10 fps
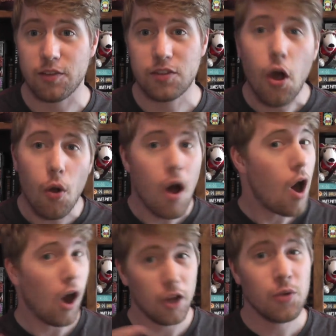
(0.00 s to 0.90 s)
So,
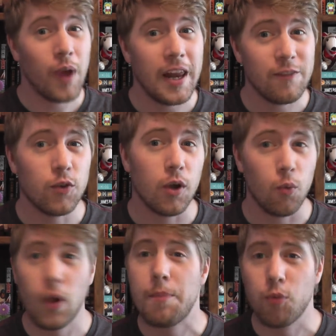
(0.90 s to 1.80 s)
are you ready for a
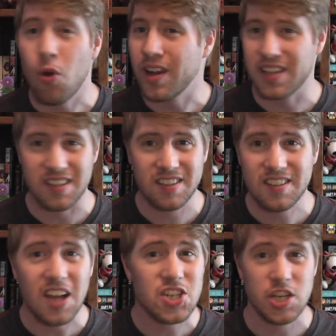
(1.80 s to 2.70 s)
rip-roaring
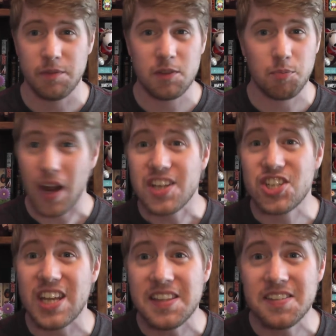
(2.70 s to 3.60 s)
discussion of
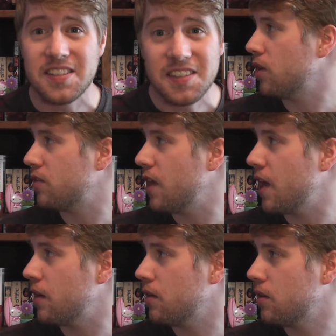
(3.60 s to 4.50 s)
spreadsheets? What's
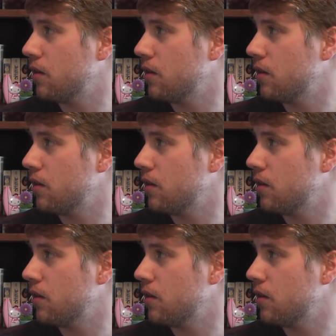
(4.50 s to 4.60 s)
that?